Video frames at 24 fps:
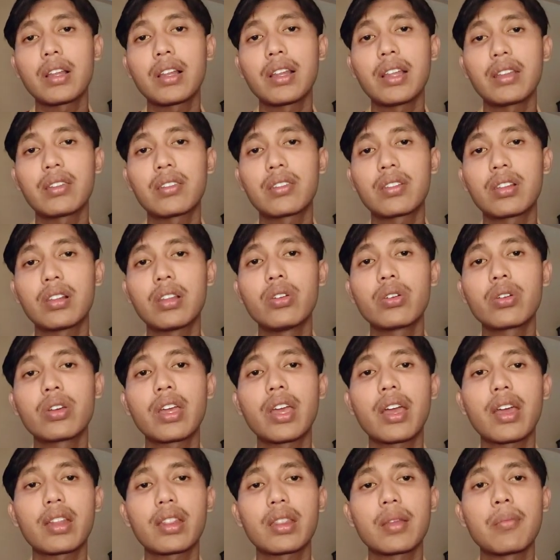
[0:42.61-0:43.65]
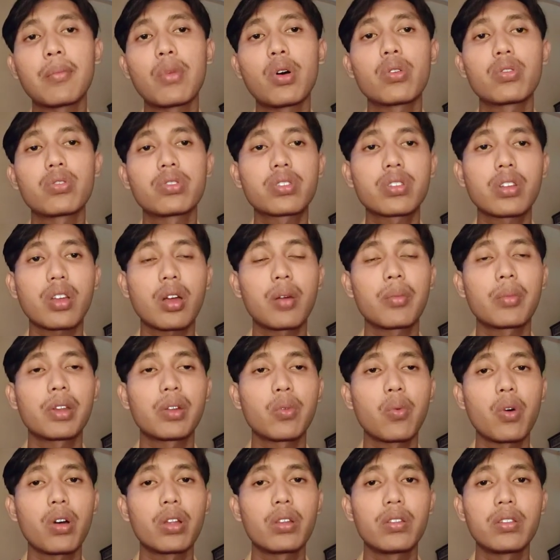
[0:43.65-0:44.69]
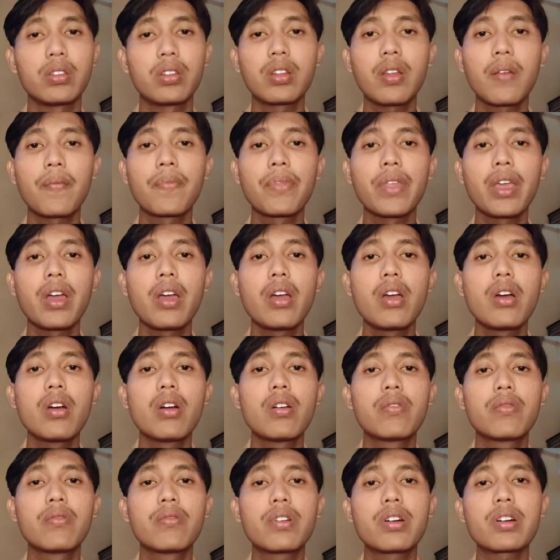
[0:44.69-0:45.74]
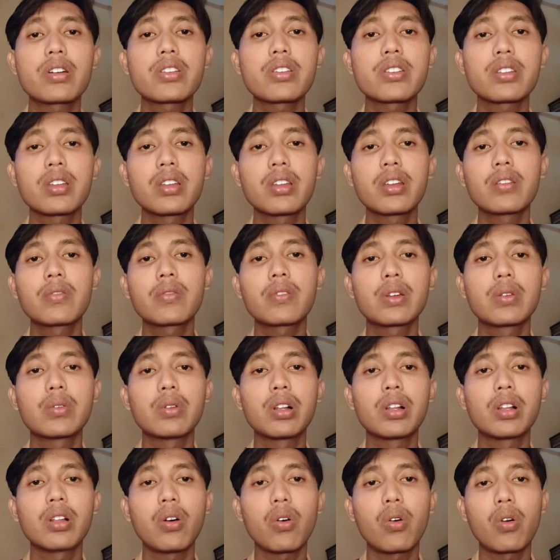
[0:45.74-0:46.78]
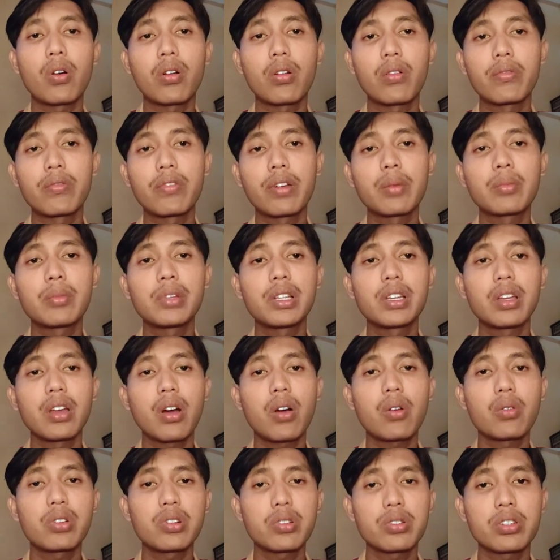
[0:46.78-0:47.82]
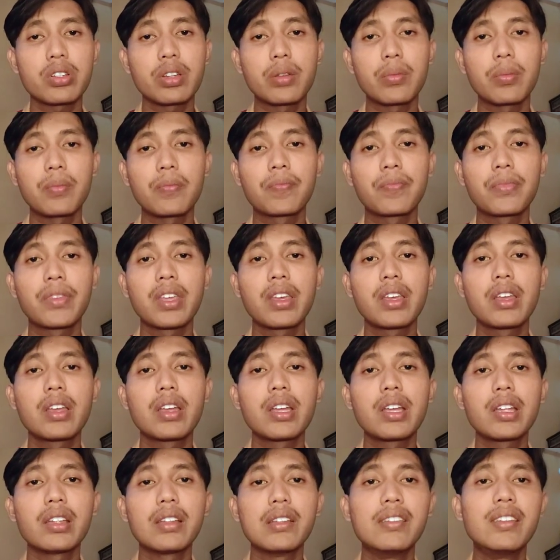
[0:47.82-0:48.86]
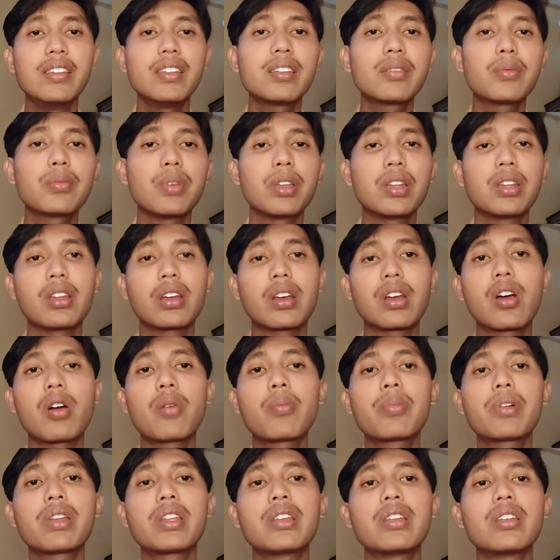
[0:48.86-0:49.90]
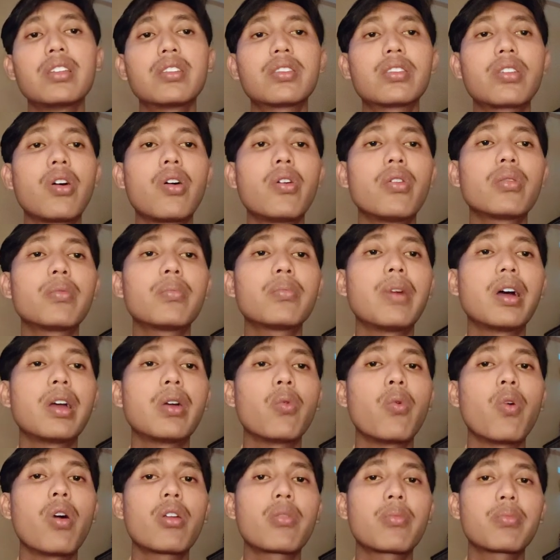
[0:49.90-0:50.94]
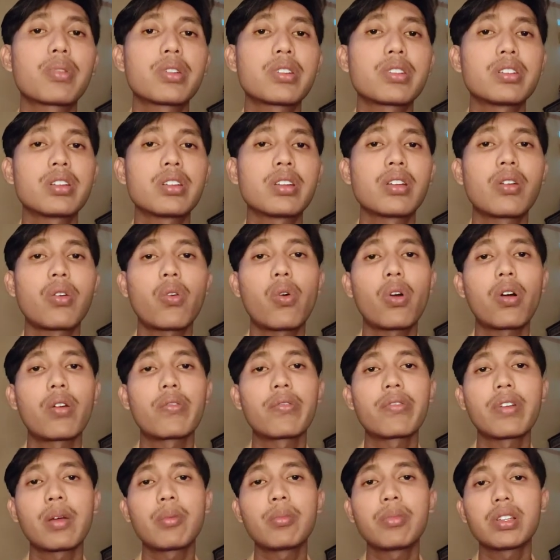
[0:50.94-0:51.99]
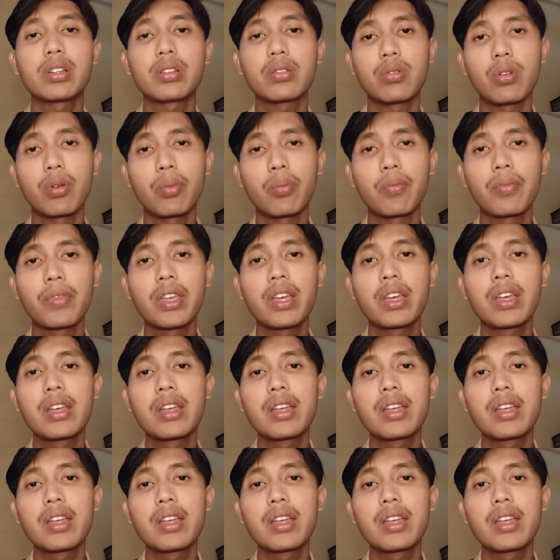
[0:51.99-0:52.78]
Let's look at the most common ones. First, individual or family ownership. This means the company is owned by one person or a family group.